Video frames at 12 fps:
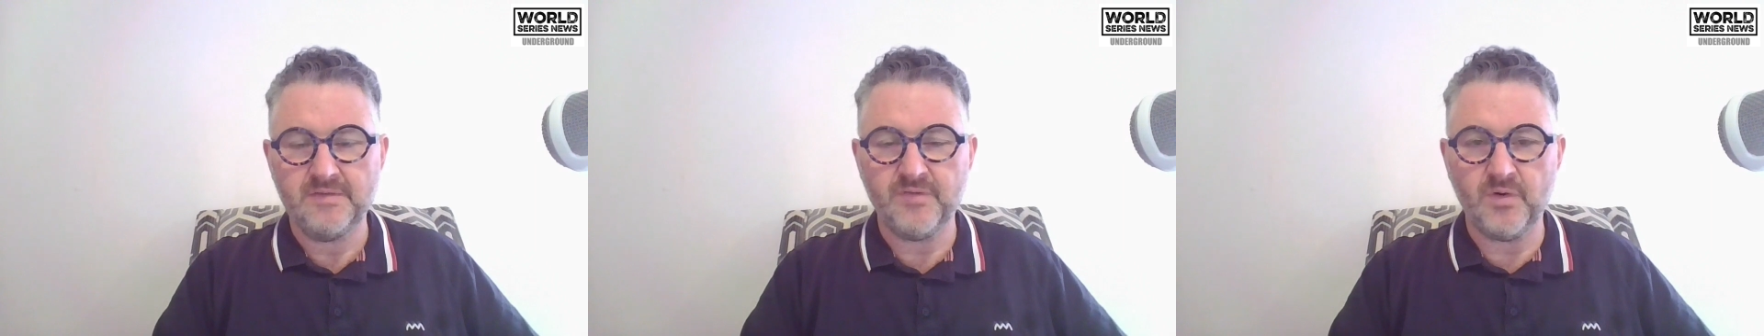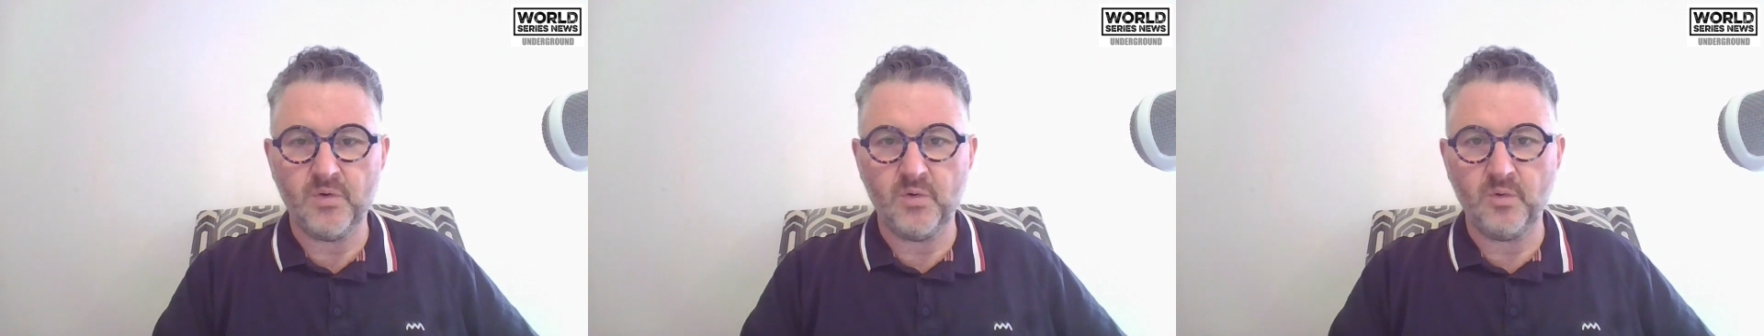
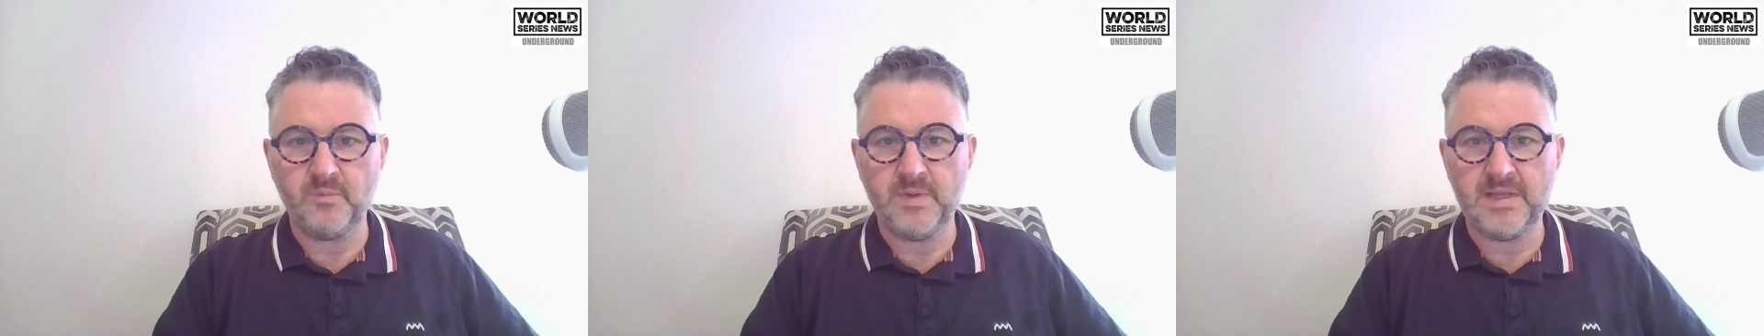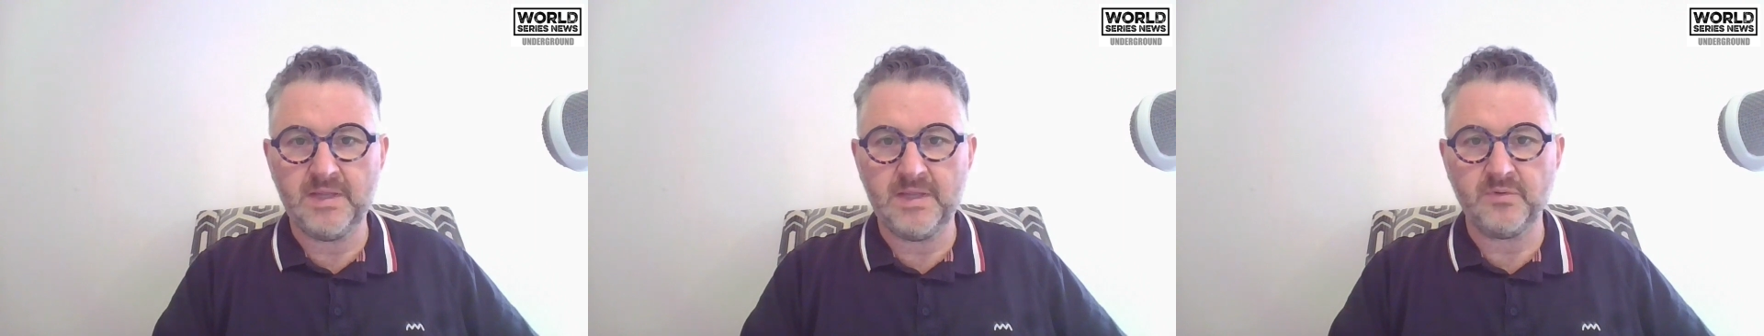for all
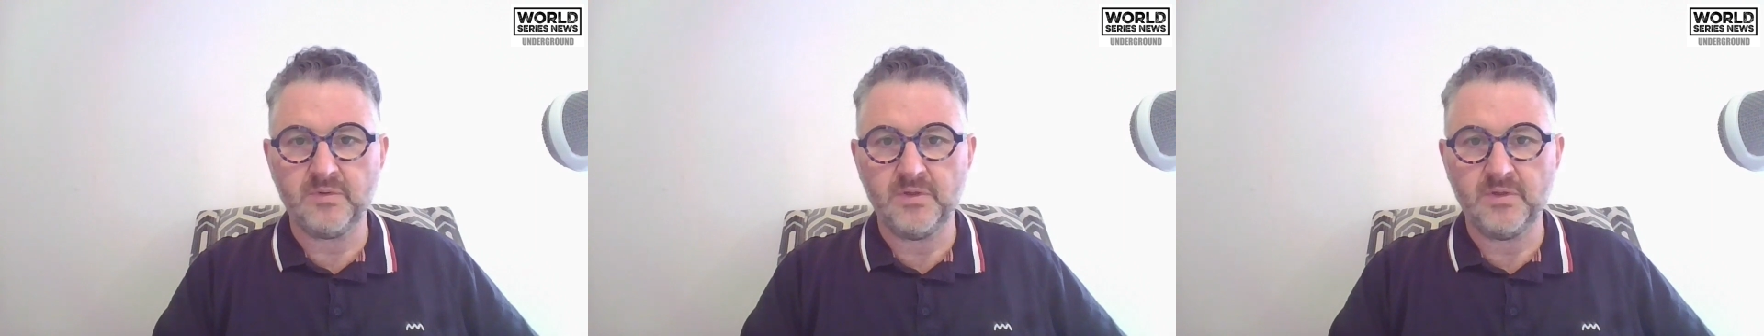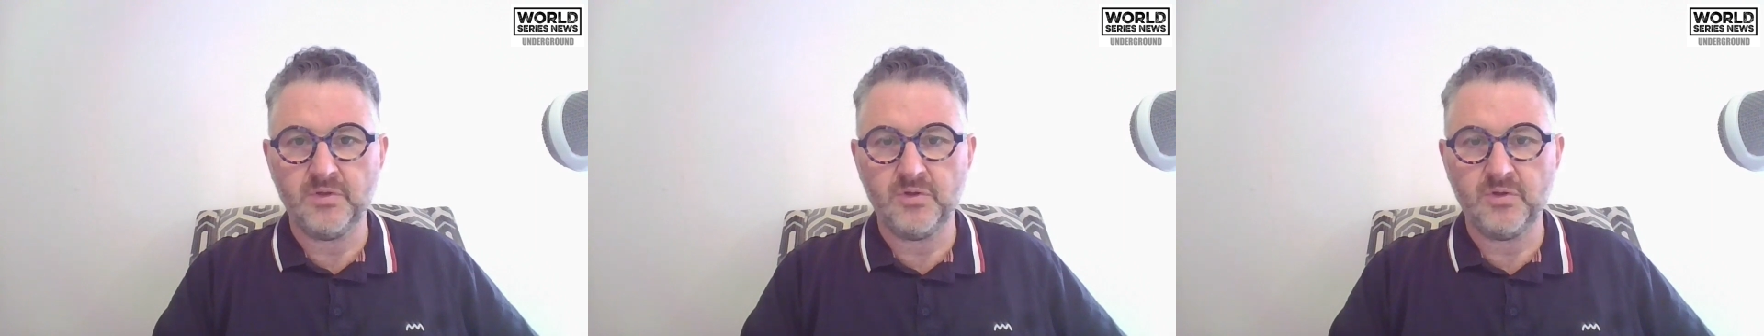
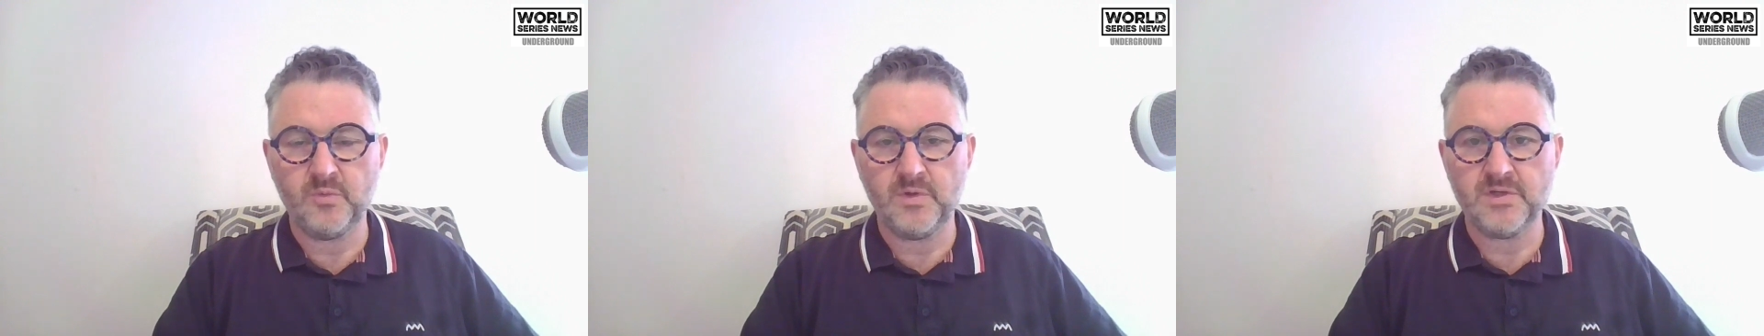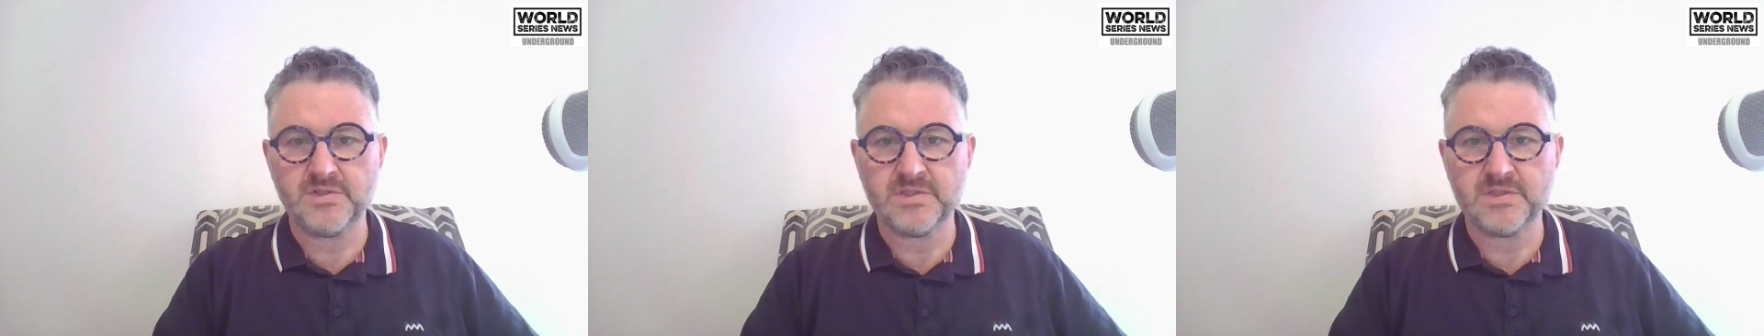people who
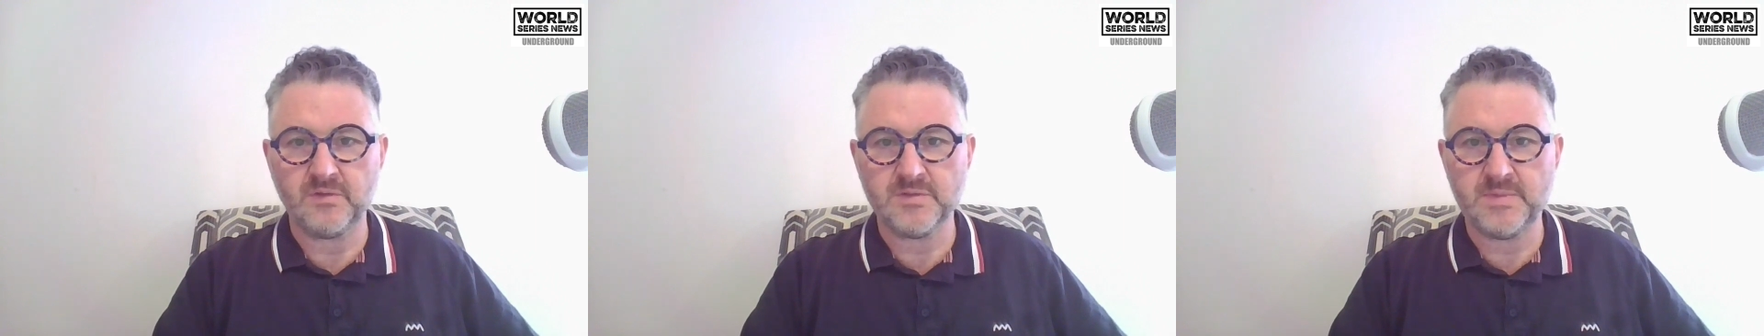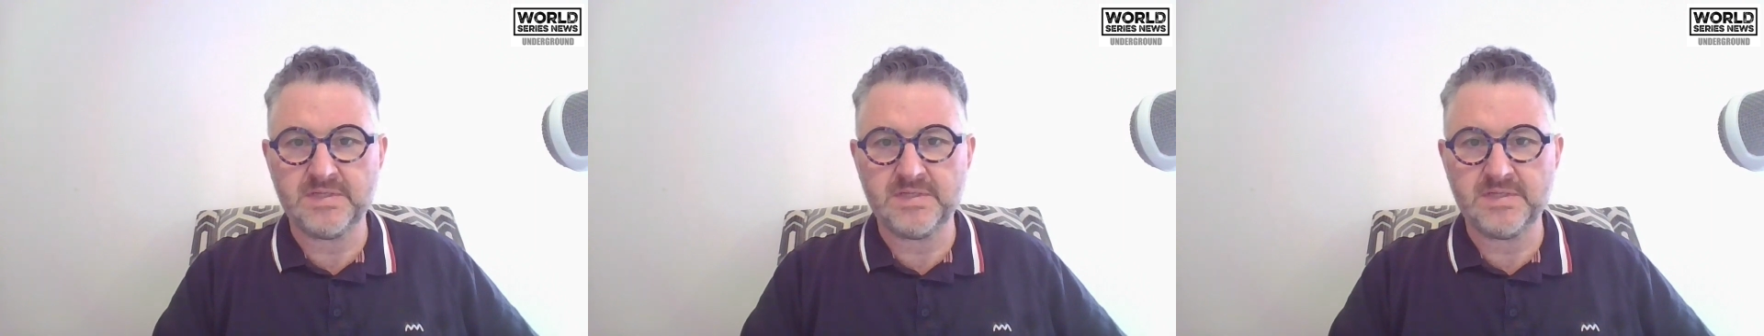were told